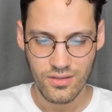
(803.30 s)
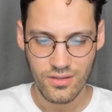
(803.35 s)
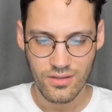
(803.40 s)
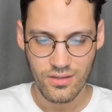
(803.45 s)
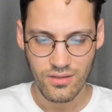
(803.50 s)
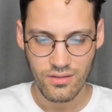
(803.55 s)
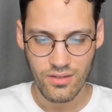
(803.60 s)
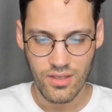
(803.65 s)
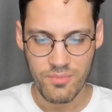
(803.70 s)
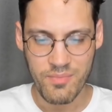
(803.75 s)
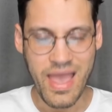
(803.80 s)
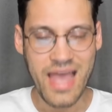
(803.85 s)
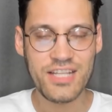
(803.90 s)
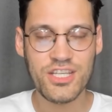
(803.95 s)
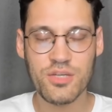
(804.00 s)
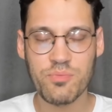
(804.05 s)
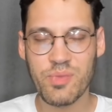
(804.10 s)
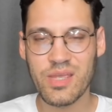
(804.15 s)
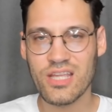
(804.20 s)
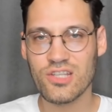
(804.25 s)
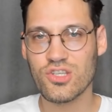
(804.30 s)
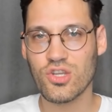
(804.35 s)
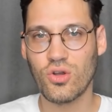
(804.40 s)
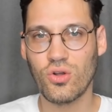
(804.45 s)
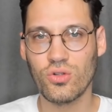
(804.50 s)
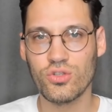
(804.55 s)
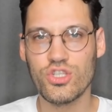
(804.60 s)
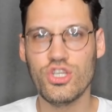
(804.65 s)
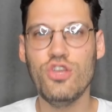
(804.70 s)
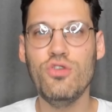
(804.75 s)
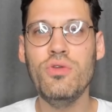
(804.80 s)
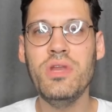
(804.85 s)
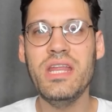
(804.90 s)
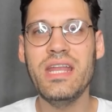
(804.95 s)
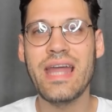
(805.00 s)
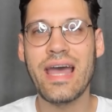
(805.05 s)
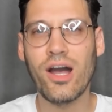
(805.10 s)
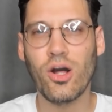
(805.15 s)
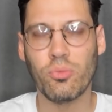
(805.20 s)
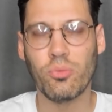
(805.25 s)
Imagine being told you need
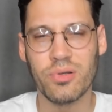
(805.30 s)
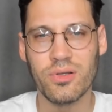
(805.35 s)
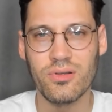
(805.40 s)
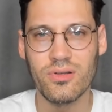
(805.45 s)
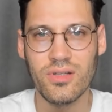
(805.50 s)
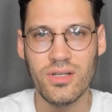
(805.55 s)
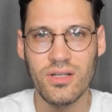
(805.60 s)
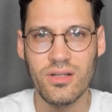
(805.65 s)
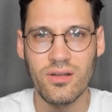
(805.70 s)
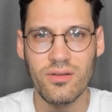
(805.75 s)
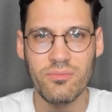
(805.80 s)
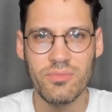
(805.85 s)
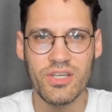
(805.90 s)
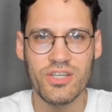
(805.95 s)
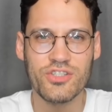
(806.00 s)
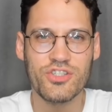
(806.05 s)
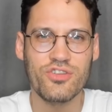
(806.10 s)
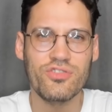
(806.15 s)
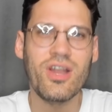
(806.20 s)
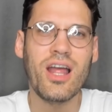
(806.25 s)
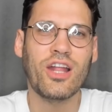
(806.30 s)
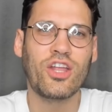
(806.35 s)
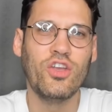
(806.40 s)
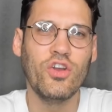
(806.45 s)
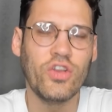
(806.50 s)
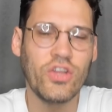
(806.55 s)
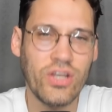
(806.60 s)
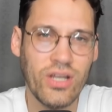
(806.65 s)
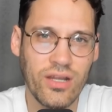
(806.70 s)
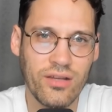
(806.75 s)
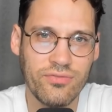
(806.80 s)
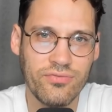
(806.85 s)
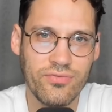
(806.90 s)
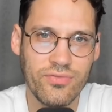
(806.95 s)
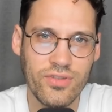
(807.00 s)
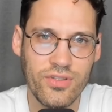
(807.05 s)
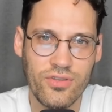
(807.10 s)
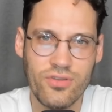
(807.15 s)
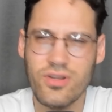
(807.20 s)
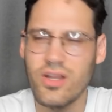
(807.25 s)
help because you're not good enough.
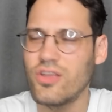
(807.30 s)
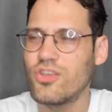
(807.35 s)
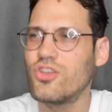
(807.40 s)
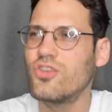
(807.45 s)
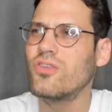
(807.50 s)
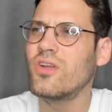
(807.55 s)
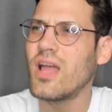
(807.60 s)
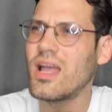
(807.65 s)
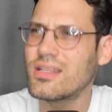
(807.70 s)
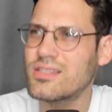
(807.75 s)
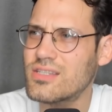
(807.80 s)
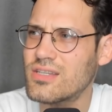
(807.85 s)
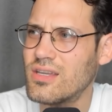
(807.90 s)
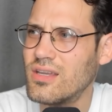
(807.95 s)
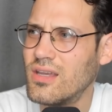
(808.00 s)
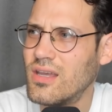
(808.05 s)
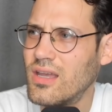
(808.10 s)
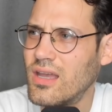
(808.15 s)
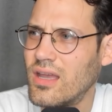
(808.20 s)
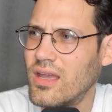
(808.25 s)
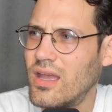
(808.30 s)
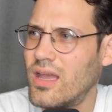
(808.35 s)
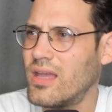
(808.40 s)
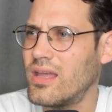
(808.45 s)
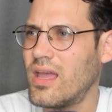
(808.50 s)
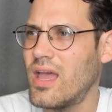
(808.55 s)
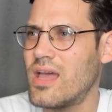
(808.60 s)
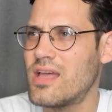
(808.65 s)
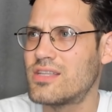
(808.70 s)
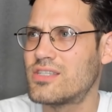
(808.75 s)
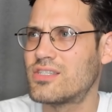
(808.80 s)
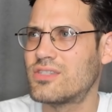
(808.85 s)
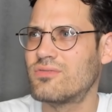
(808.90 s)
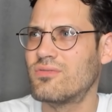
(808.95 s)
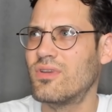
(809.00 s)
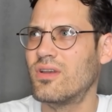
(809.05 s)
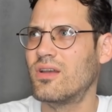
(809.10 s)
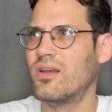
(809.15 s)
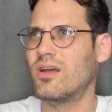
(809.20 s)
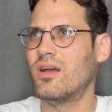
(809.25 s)
You're not, you're not as
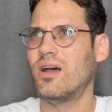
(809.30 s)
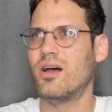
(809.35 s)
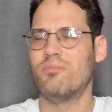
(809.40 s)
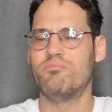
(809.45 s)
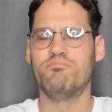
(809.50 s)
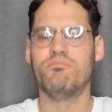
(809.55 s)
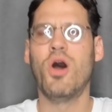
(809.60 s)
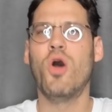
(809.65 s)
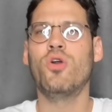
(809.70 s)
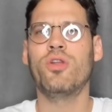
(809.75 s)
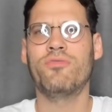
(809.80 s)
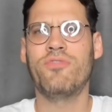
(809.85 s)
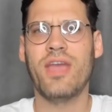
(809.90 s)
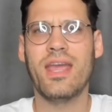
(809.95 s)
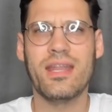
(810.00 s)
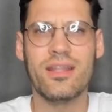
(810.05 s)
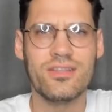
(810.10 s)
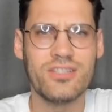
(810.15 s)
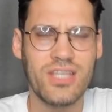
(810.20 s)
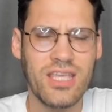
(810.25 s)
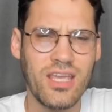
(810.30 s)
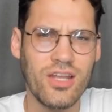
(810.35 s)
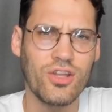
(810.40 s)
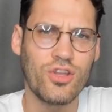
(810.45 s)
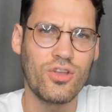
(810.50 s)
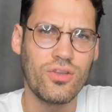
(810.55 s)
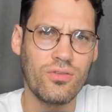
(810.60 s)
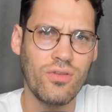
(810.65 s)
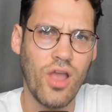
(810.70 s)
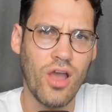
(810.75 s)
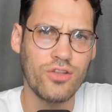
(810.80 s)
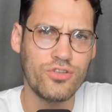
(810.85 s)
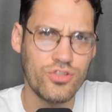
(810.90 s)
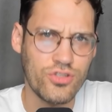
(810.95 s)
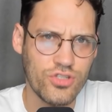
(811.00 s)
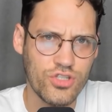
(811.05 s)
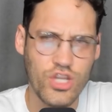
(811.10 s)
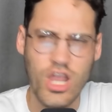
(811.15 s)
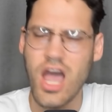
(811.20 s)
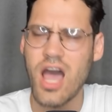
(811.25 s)
uh, motivated to get a, a
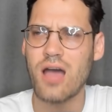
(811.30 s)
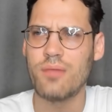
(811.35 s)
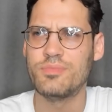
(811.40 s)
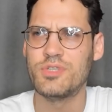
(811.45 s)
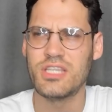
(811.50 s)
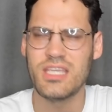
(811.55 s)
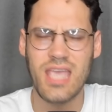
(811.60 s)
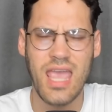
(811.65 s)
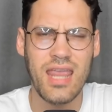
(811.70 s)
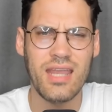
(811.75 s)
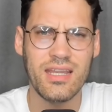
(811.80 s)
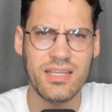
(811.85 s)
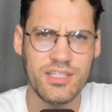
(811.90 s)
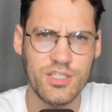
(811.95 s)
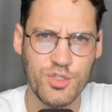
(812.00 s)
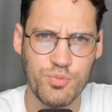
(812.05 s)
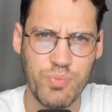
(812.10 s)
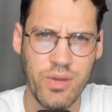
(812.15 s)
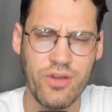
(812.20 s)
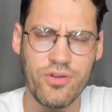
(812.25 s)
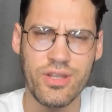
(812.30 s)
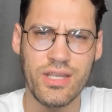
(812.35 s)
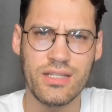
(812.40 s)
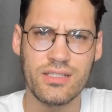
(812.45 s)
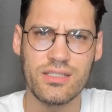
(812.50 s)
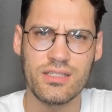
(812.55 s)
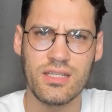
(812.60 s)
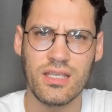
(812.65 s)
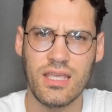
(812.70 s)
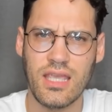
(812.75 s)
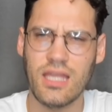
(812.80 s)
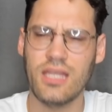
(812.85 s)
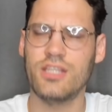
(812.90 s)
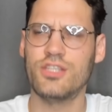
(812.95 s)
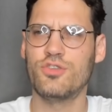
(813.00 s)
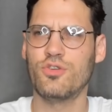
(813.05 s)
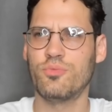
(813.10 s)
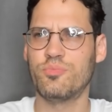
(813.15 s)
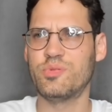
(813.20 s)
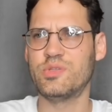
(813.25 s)
job, to gain experience, to get into
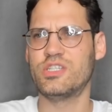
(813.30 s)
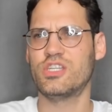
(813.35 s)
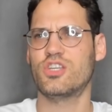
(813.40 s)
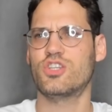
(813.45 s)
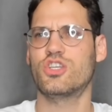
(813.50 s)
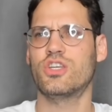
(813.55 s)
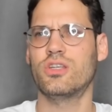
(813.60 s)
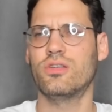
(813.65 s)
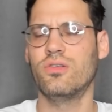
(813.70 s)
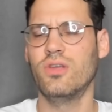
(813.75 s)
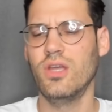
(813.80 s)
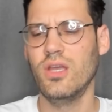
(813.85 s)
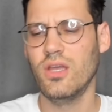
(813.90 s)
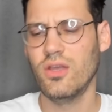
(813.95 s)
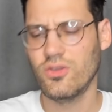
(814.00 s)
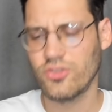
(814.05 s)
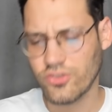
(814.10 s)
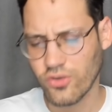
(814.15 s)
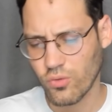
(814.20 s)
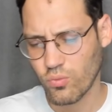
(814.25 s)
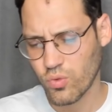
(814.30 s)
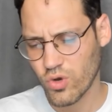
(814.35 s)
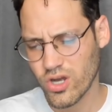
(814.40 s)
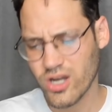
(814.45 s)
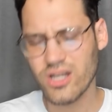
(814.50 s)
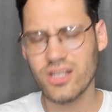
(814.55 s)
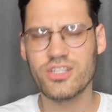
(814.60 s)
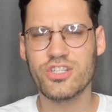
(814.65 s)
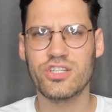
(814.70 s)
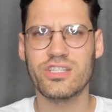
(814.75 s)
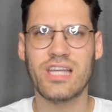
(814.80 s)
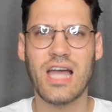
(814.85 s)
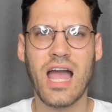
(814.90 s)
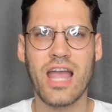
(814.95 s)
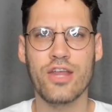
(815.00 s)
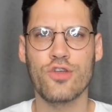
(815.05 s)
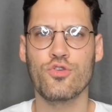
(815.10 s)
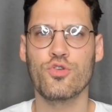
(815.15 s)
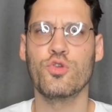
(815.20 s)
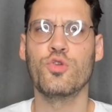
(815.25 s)
a position. So we're going to just
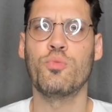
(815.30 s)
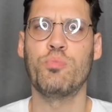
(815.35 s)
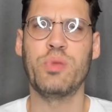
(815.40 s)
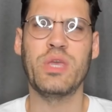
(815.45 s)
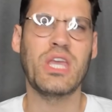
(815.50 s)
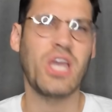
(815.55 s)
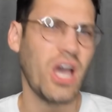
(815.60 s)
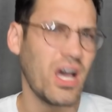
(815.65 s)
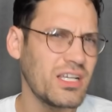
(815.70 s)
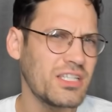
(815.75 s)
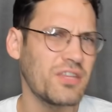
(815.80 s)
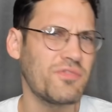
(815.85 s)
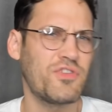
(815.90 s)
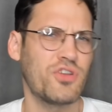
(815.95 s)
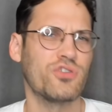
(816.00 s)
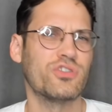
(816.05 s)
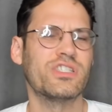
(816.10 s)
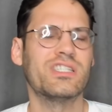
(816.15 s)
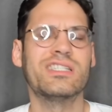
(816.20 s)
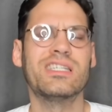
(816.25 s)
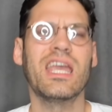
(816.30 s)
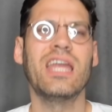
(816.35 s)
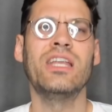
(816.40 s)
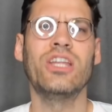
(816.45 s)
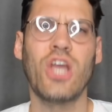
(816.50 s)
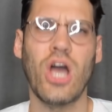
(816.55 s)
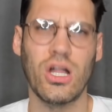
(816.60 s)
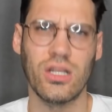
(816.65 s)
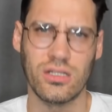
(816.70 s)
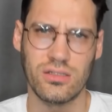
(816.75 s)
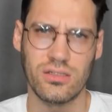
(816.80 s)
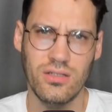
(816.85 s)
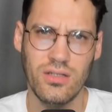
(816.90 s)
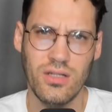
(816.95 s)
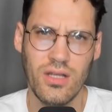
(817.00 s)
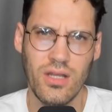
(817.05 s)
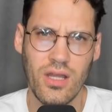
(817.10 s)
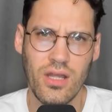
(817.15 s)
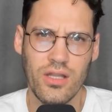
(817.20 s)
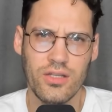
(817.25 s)
hire you because of your skin color.
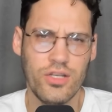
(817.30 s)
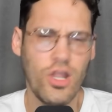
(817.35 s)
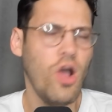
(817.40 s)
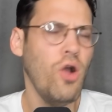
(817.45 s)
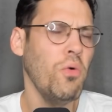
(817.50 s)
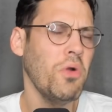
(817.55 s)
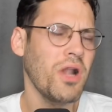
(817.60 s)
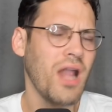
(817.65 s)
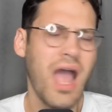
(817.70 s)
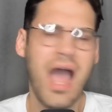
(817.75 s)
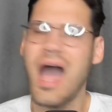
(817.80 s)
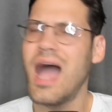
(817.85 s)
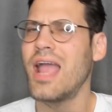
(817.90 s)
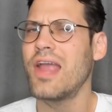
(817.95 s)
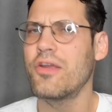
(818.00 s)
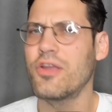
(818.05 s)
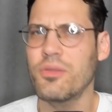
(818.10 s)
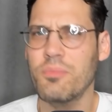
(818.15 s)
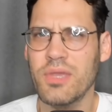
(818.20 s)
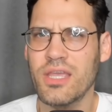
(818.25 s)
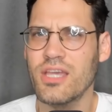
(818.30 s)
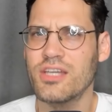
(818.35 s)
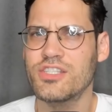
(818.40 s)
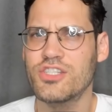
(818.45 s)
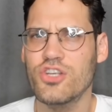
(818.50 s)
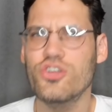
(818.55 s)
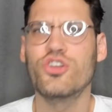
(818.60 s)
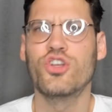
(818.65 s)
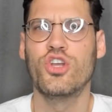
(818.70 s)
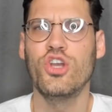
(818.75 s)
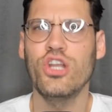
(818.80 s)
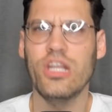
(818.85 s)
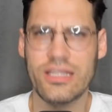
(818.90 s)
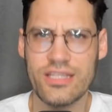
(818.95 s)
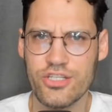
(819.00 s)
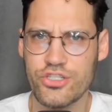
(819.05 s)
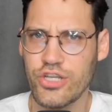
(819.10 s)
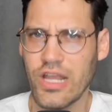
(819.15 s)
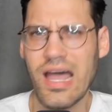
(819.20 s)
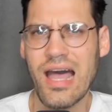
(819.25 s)
No, we're not hiring because you're good at the
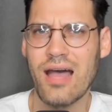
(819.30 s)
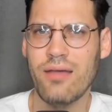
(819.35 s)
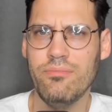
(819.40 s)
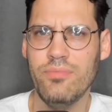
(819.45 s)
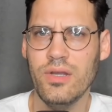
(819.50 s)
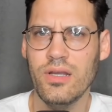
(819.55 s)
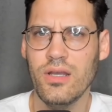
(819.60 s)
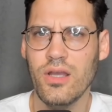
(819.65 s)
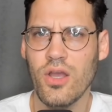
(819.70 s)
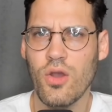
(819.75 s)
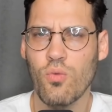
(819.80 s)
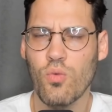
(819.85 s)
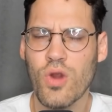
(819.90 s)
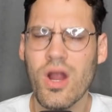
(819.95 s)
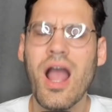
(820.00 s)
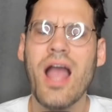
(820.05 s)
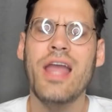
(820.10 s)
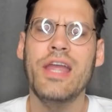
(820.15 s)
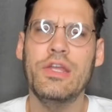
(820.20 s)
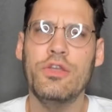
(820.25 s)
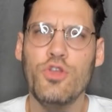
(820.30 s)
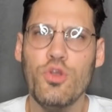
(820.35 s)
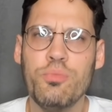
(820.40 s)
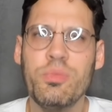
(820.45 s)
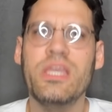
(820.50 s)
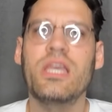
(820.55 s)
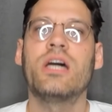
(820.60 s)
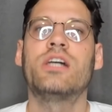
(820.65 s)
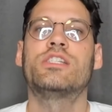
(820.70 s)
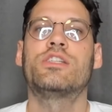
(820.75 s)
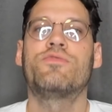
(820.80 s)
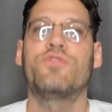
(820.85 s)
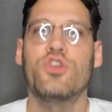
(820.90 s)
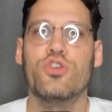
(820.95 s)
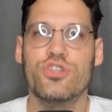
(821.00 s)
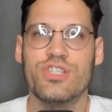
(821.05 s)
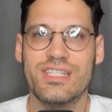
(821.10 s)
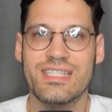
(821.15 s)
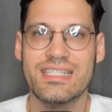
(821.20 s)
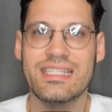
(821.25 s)
job. We're hiring you because of your
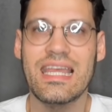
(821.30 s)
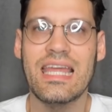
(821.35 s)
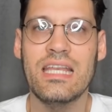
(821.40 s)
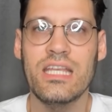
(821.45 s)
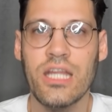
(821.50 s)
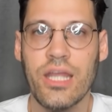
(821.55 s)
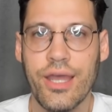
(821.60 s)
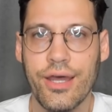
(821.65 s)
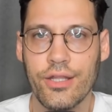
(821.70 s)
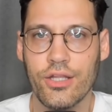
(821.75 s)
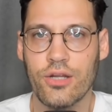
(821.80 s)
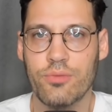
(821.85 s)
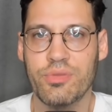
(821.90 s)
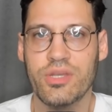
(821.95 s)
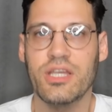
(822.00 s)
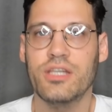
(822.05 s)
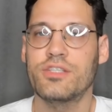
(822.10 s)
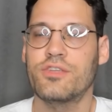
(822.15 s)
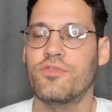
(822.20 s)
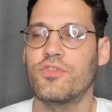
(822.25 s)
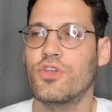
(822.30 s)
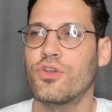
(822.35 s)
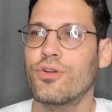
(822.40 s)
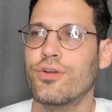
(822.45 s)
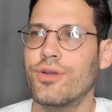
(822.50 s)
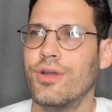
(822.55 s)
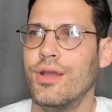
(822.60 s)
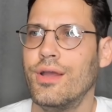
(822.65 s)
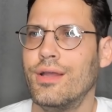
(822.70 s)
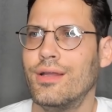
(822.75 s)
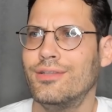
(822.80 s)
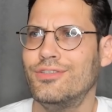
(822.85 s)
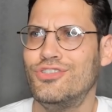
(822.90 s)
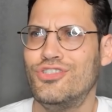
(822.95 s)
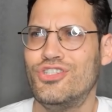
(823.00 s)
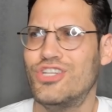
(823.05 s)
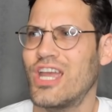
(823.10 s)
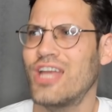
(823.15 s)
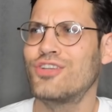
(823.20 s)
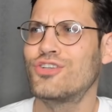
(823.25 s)
skin color, because of your
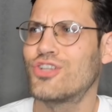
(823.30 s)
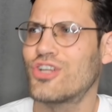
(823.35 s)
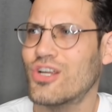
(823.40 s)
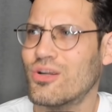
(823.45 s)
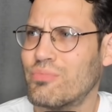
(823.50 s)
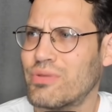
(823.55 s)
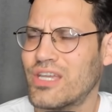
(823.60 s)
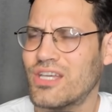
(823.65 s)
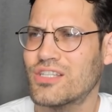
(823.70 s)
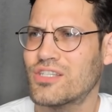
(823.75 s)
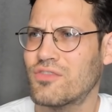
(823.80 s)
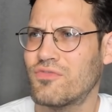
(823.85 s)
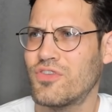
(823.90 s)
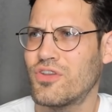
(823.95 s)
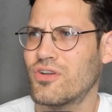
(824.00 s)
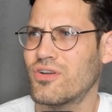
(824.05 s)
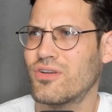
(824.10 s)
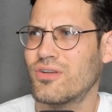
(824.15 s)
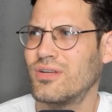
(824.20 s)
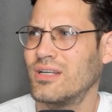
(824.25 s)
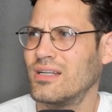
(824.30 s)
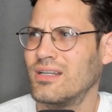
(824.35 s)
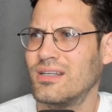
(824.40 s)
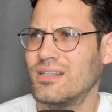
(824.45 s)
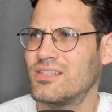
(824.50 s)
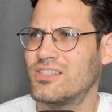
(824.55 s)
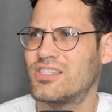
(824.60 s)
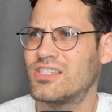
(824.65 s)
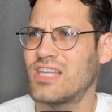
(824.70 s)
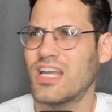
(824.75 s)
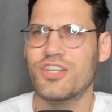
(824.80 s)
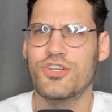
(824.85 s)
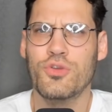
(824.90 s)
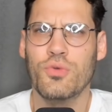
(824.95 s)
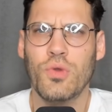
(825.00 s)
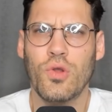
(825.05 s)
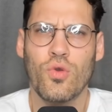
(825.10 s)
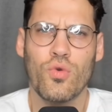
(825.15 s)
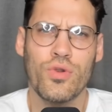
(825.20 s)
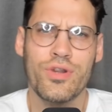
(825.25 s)
gender, because of your sexual
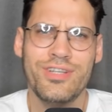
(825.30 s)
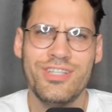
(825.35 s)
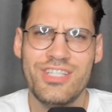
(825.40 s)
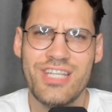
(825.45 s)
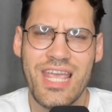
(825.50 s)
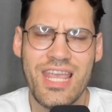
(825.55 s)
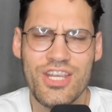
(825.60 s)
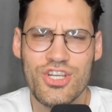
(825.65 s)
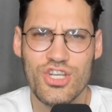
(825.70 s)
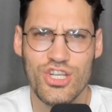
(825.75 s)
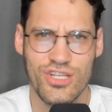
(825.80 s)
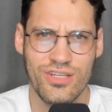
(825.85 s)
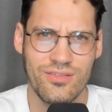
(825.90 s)
orientation.